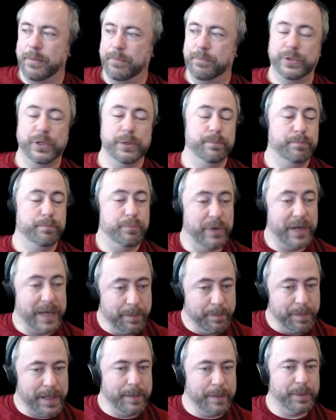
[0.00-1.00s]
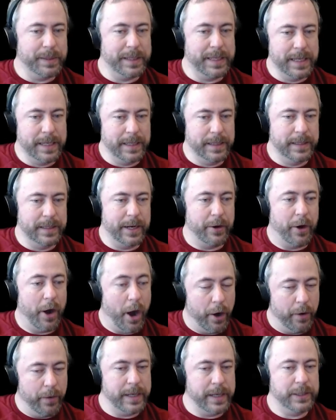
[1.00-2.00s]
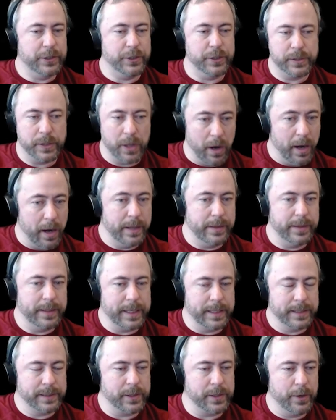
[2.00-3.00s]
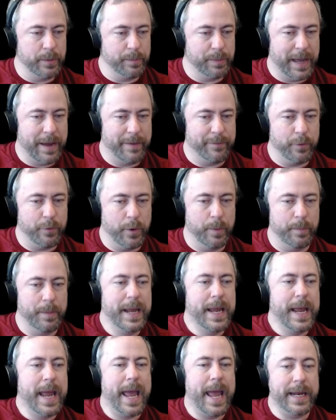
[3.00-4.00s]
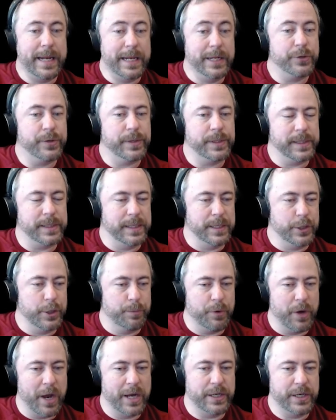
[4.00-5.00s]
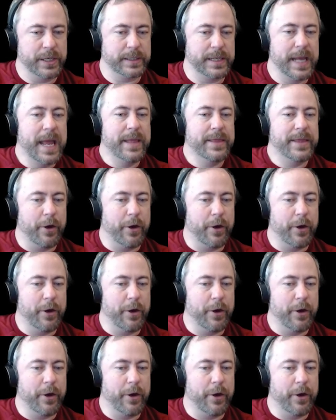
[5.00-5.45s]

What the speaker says: to bring people in that are already just on the Kickstarter platform and interested in your project.